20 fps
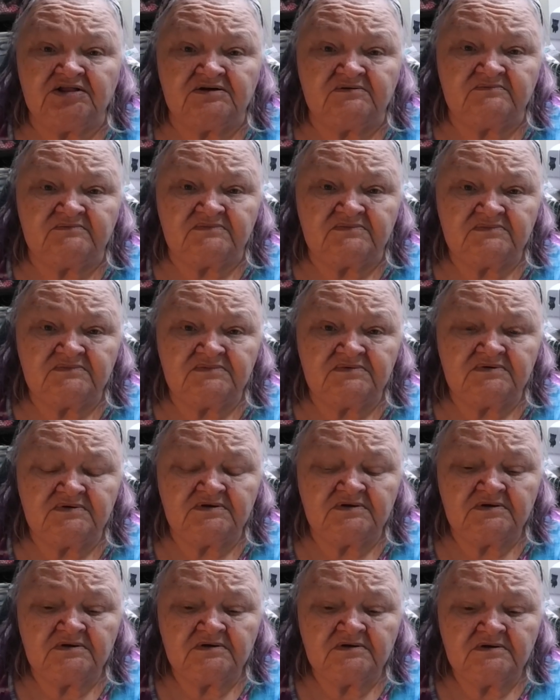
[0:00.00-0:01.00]
them,
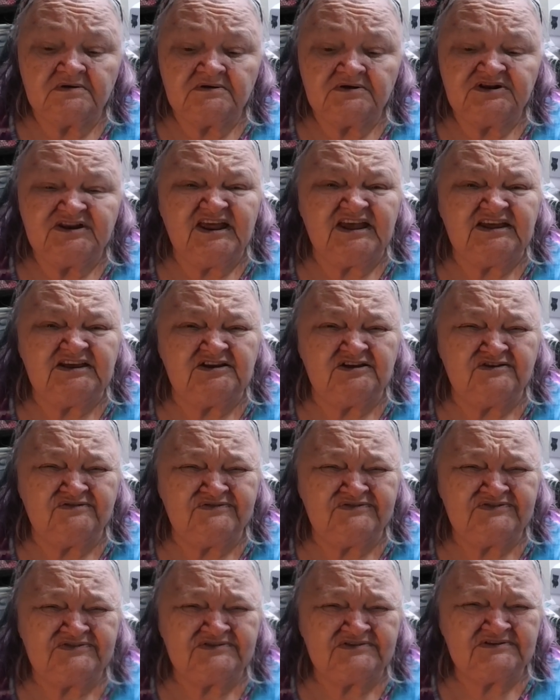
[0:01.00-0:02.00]

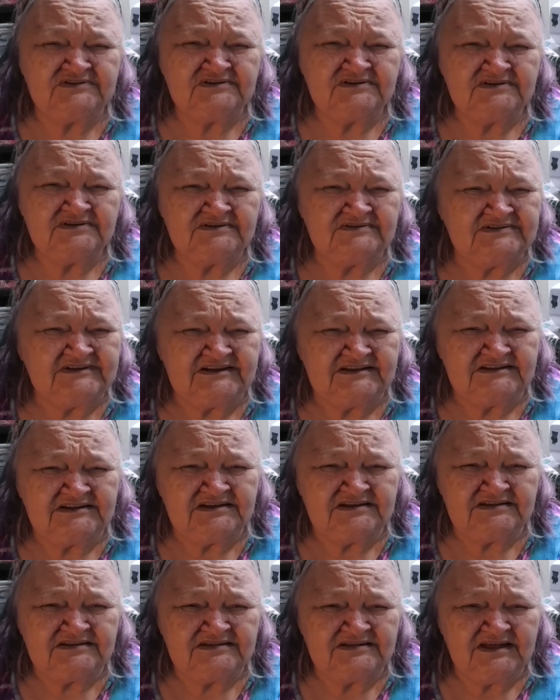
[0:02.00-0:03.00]
natives. Is that
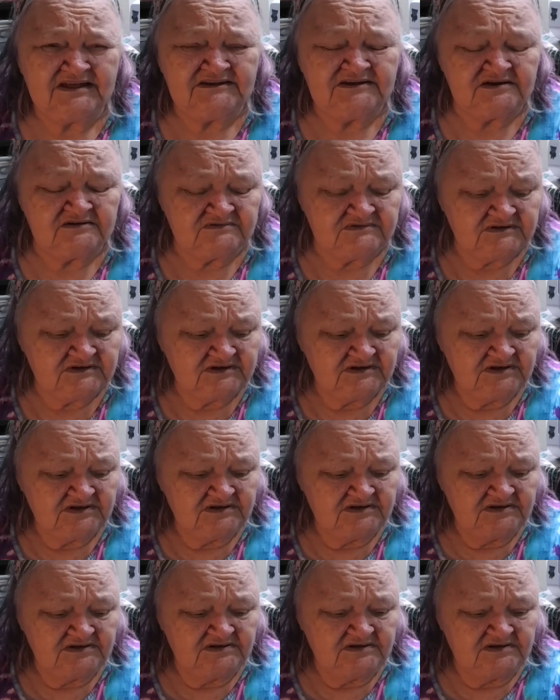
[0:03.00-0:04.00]
it? That is.
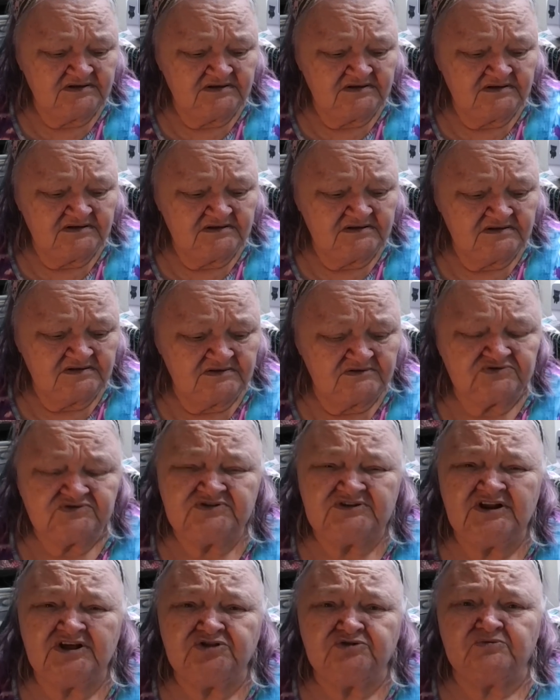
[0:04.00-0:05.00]
There's
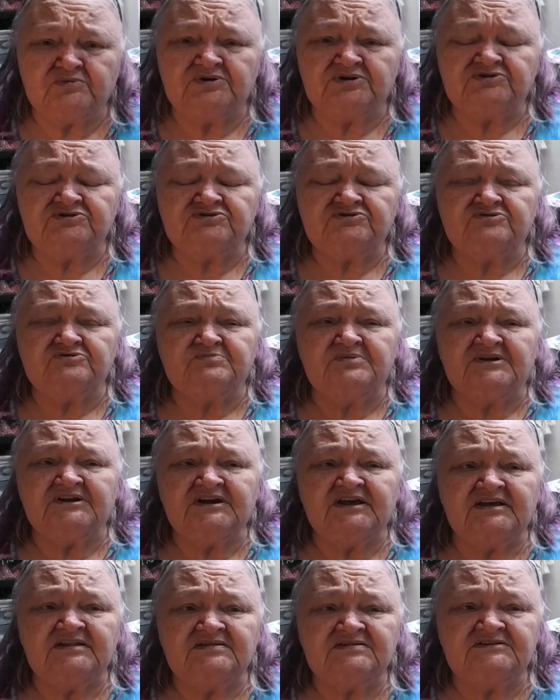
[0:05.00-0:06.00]
another word too, but I
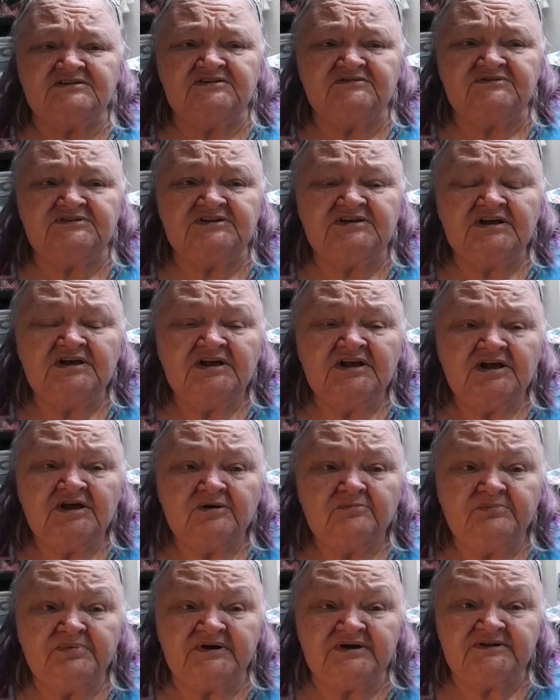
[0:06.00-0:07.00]
can't think of it.
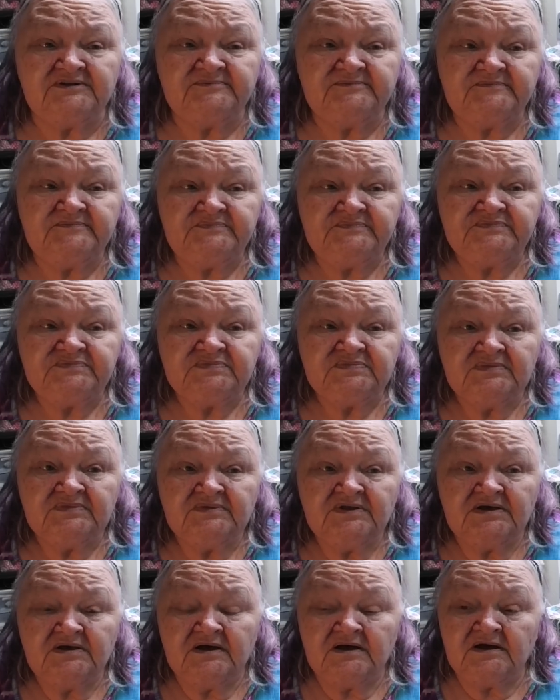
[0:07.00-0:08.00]
But
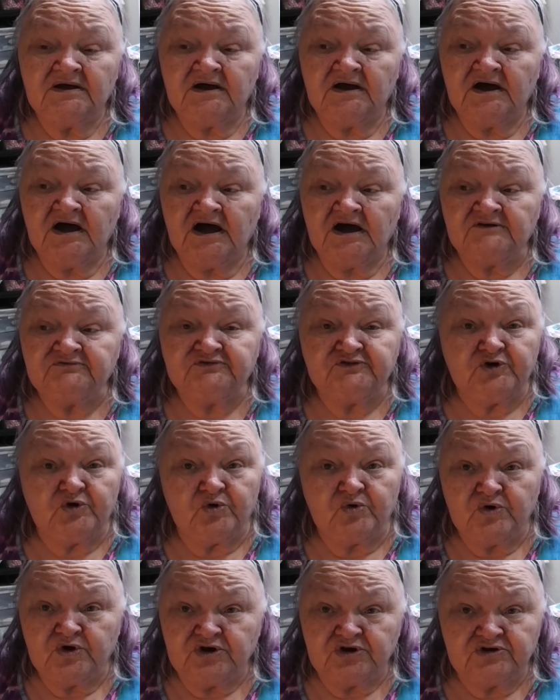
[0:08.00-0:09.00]
of
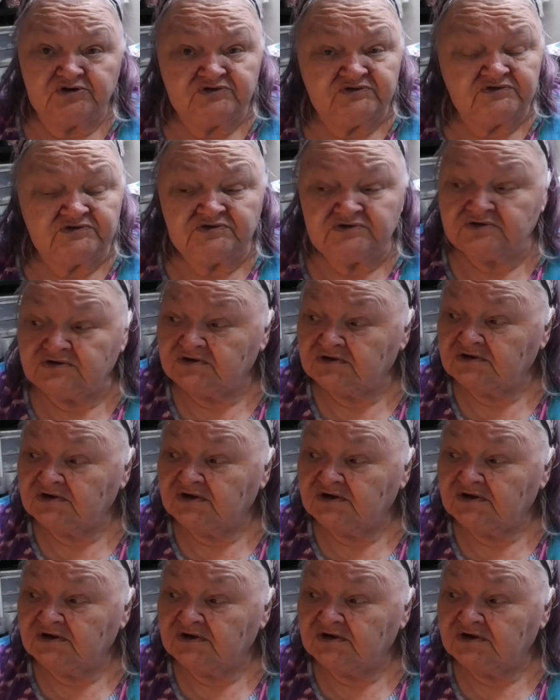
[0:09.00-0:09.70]
course,